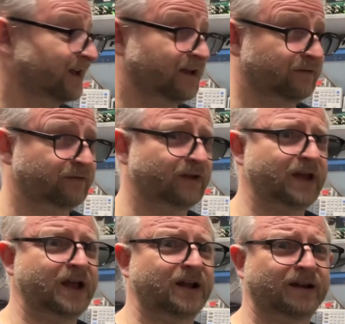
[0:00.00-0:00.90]
have
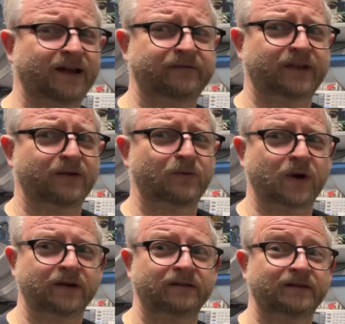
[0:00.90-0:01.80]
lifetime
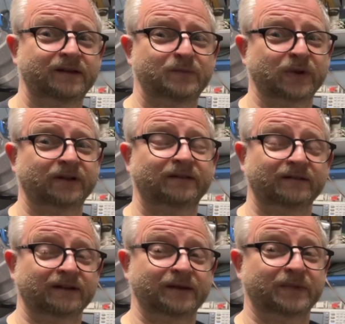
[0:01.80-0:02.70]
warranty, but it
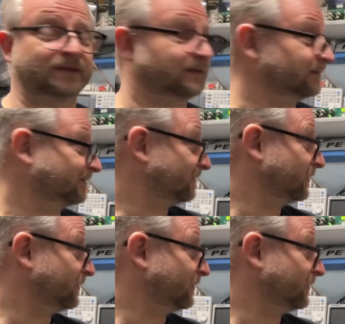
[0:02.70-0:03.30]
is limited, so